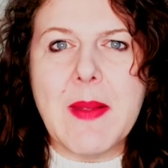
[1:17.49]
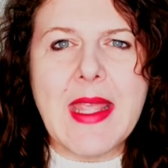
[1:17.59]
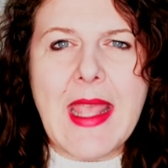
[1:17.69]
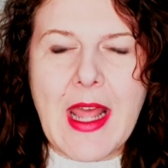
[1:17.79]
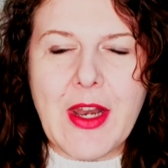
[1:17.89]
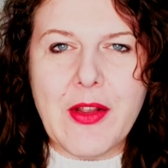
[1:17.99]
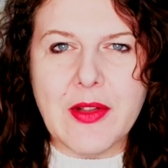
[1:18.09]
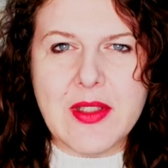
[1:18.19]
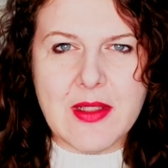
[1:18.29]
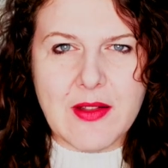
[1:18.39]

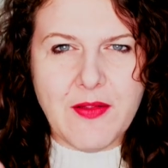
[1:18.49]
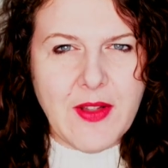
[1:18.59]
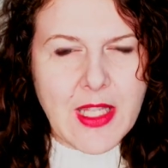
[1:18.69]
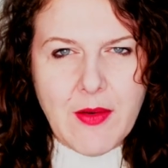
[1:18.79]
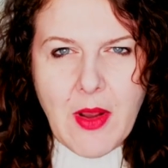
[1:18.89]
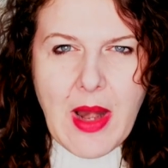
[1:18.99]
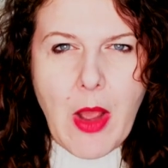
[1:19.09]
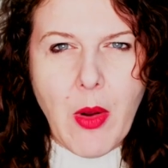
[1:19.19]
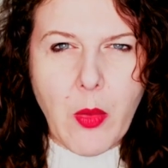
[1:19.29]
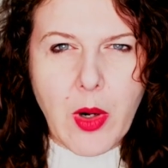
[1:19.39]
mechanical to figure out
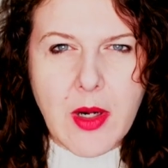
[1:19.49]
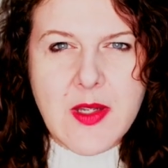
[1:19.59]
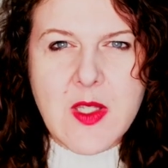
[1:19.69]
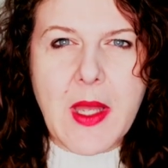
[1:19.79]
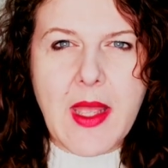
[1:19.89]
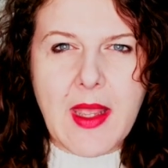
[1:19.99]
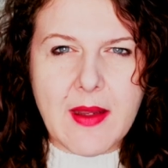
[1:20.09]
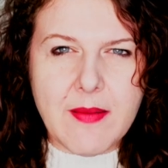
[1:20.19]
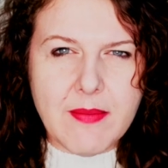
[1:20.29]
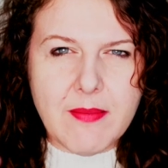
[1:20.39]
how it works
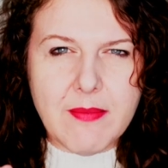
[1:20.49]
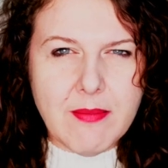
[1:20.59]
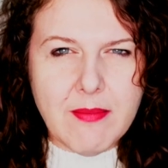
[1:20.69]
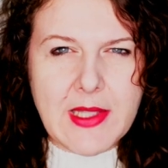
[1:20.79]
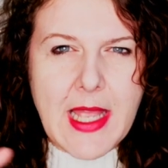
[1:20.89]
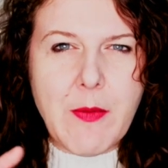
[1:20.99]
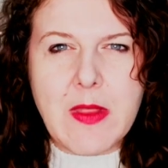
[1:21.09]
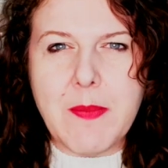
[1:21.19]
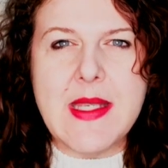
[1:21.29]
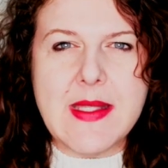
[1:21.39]
by playing with
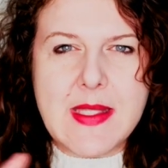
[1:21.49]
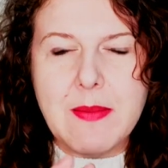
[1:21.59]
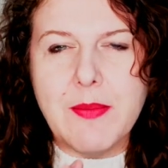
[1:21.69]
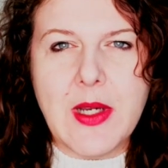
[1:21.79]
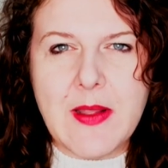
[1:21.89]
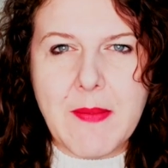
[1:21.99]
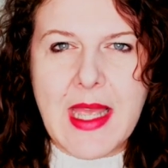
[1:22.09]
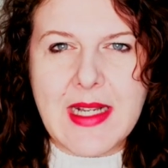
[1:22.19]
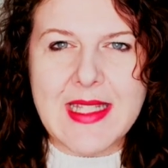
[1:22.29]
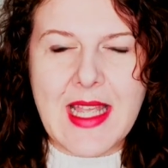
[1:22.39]
the pieces and putting them
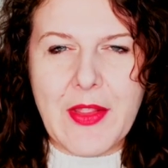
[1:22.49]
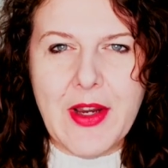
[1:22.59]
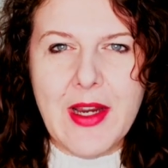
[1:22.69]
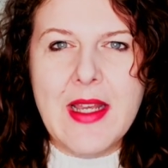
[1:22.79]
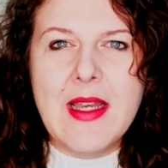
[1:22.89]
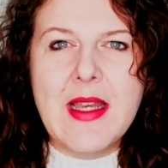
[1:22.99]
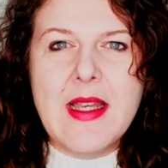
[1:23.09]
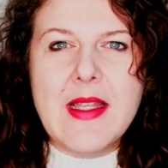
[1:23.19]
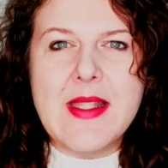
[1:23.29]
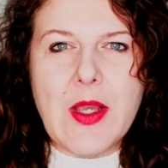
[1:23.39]
back together.
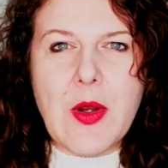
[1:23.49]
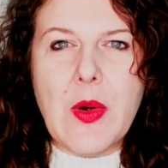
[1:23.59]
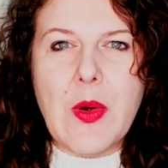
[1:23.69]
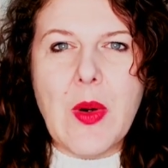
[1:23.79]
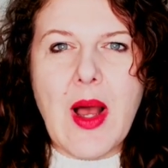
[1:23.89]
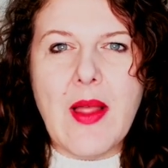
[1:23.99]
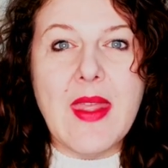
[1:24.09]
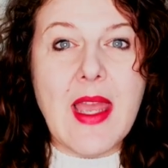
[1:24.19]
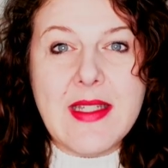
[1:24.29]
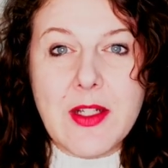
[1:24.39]
So
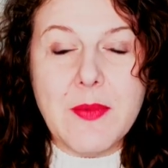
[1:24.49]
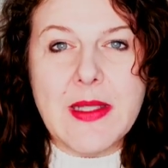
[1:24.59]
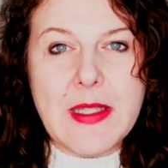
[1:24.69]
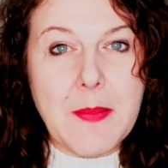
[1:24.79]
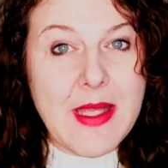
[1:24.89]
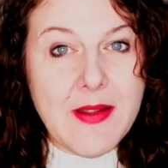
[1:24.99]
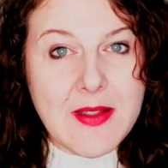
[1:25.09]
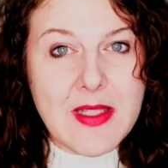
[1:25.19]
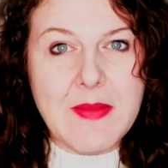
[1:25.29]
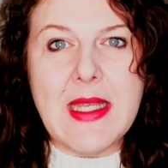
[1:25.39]
the idea really appealed
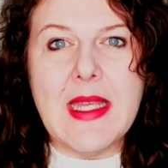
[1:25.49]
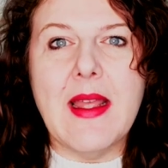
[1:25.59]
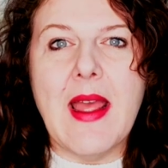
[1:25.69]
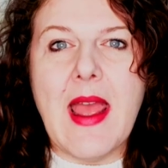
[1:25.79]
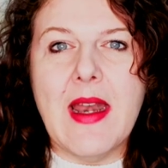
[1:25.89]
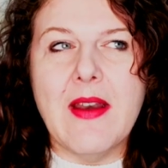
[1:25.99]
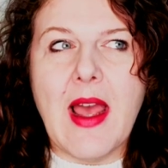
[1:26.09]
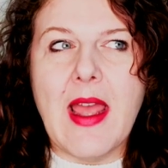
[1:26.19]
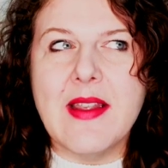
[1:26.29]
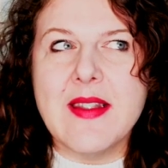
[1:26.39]
to me, and
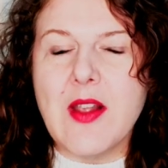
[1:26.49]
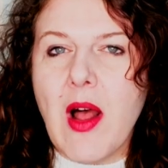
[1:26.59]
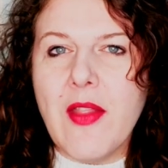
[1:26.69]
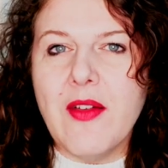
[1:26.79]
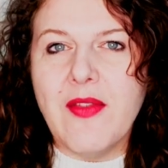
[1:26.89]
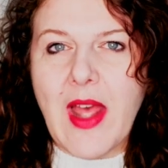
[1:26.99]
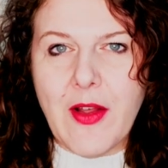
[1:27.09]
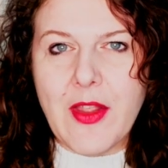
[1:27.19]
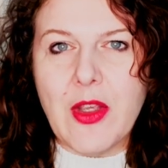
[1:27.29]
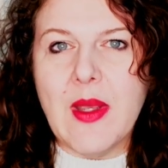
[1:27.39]
I saw the
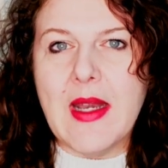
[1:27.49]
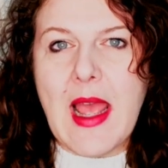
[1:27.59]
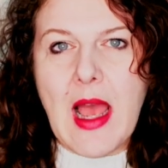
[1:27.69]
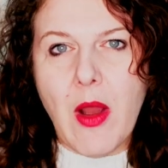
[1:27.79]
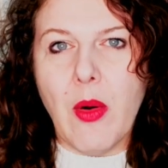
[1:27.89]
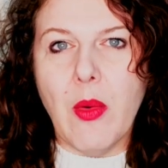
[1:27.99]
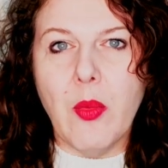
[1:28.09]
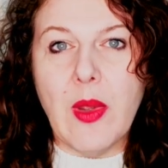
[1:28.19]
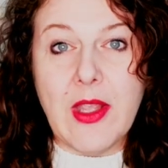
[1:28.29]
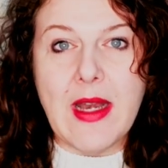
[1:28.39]
value in how
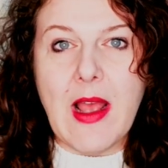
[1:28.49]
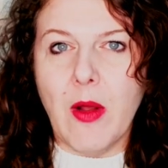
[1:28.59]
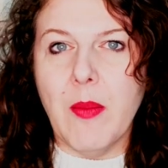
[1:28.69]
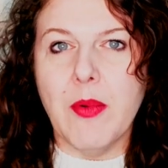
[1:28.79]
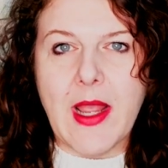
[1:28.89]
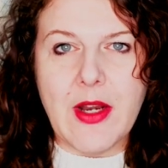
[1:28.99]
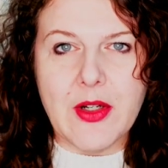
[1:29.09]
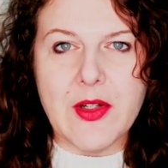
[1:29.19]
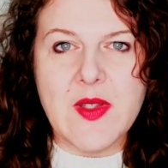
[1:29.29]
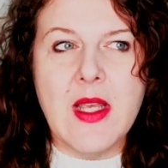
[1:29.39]
we could help
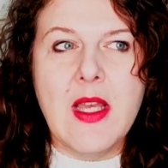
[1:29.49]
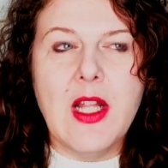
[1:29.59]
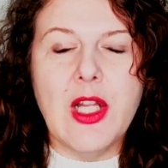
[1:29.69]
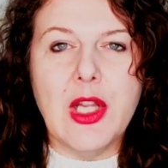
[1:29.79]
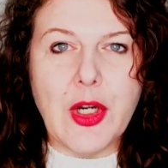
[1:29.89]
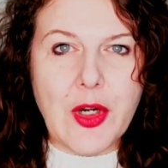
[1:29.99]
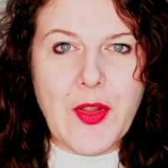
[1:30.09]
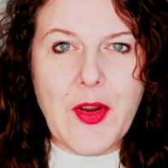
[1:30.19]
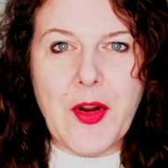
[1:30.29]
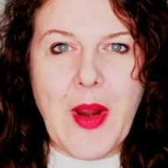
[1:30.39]
writers learn
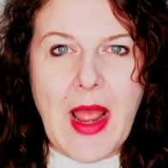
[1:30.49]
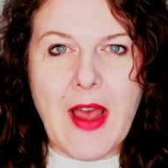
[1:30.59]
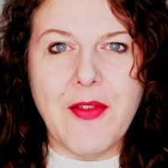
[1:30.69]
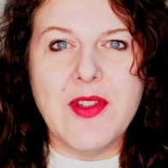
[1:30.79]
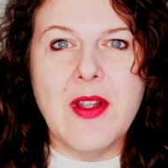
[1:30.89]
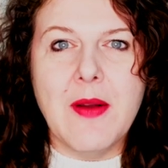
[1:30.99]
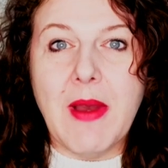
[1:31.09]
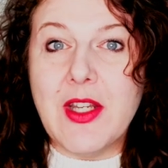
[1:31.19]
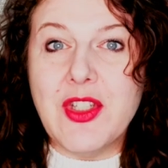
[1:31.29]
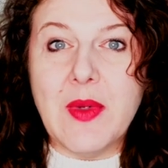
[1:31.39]
their craft
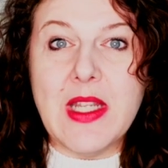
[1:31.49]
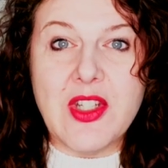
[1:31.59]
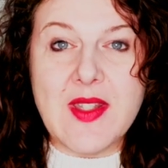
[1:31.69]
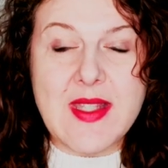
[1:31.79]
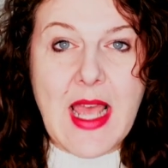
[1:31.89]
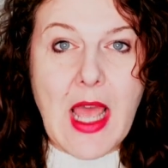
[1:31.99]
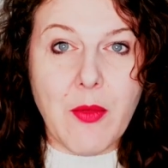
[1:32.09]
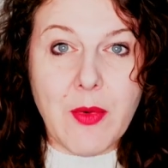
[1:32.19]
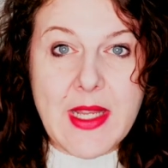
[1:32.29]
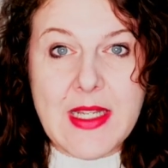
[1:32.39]
by doing just that,
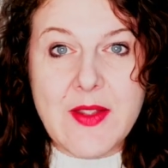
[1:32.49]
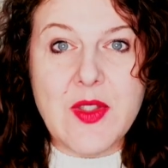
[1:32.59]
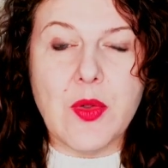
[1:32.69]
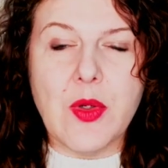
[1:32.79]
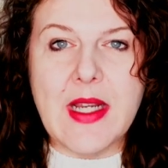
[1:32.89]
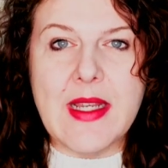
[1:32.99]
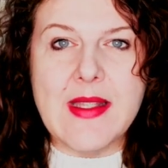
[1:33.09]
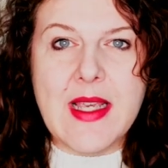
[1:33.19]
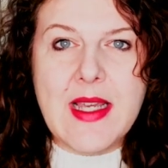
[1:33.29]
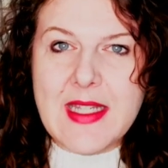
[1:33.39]
reading
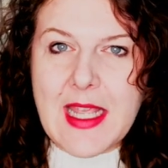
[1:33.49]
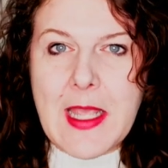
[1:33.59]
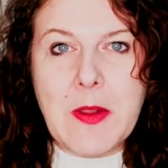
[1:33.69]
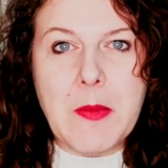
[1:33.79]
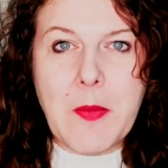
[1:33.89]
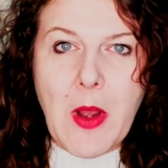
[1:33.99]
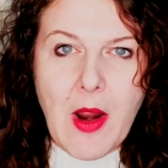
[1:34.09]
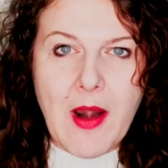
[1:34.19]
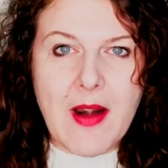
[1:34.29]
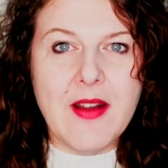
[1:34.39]
stories, taking them
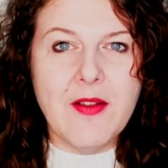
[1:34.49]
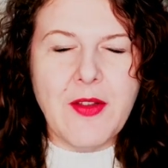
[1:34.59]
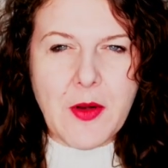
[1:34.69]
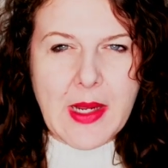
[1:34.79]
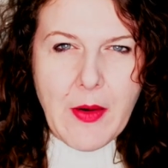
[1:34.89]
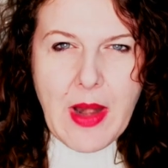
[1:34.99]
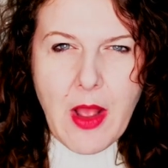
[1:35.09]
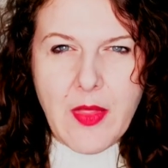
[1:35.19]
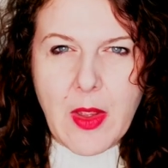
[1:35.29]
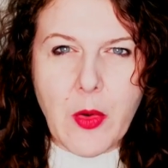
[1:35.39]
apart, figuring out
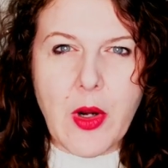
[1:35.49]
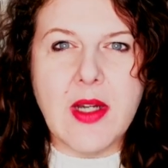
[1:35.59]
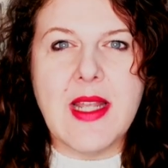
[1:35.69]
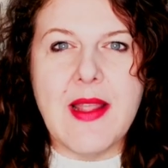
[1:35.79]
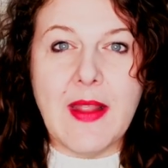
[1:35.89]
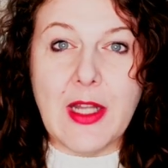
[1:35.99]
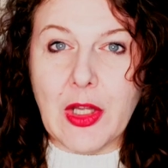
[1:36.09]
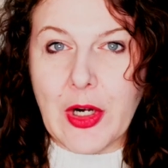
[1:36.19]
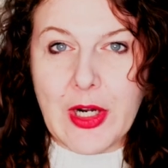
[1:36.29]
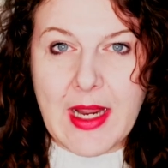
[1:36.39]
how they worked, and then
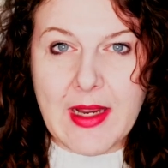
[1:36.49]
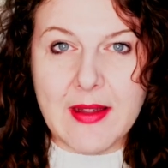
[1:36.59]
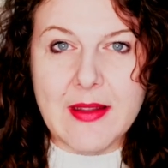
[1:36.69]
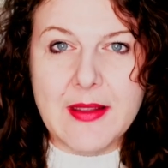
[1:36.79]
learning.